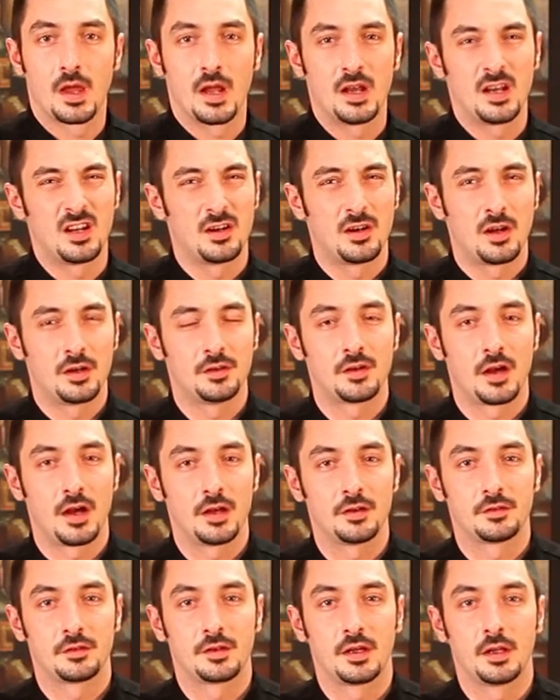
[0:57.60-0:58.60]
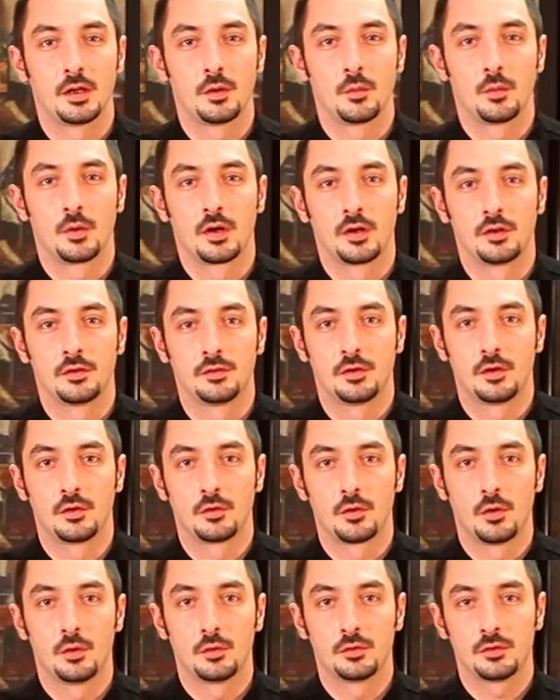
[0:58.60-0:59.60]
And in a nice hot skillet, we're going to
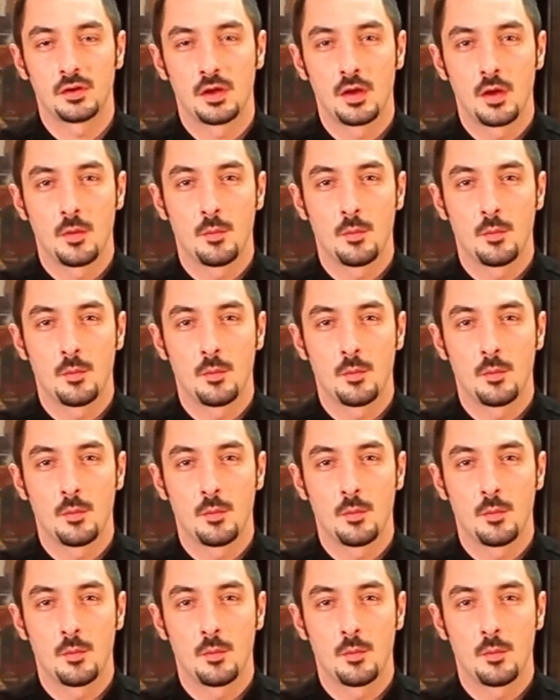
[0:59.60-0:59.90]
sear those